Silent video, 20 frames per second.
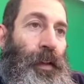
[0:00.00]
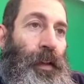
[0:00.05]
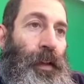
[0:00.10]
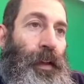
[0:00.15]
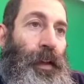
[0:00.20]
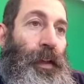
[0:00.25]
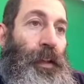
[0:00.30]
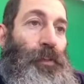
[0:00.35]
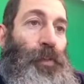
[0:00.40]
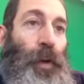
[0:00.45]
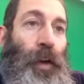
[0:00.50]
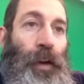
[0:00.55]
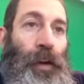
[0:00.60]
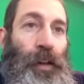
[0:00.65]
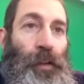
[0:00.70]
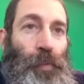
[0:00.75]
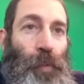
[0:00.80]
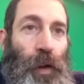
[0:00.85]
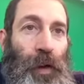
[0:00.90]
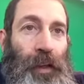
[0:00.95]
it is what it
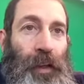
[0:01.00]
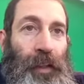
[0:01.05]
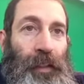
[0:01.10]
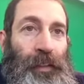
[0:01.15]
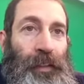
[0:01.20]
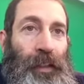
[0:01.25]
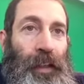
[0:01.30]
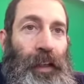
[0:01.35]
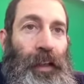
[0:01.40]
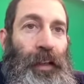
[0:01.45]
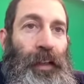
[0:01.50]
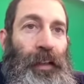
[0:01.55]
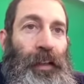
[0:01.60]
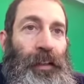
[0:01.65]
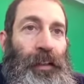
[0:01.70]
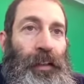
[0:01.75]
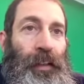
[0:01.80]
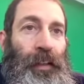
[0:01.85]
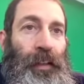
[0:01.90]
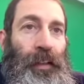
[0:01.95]
is. What can I say?
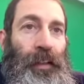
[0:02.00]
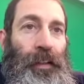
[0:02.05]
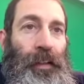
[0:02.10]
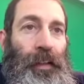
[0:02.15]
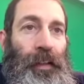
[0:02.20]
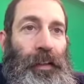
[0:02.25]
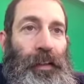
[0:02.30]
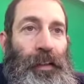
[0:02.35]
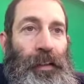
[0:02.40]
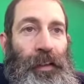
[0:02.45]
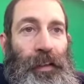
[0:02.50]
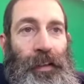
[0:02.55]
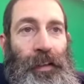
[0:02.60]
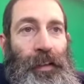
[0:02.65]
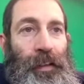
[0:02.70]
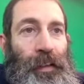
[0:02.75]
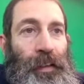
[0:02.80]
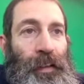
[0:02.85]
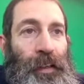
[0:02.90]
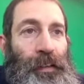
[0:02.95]
And uh, and
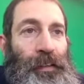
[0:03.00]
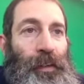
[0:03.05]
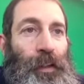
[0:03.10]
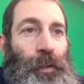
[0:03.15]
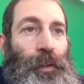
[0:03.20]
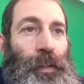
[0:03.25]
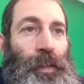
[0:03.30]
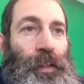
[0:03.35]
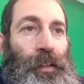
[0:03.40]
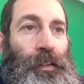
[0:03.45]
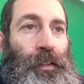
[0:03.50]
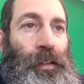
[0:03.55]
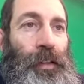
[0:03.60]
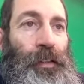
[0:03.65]
and and that's how it is.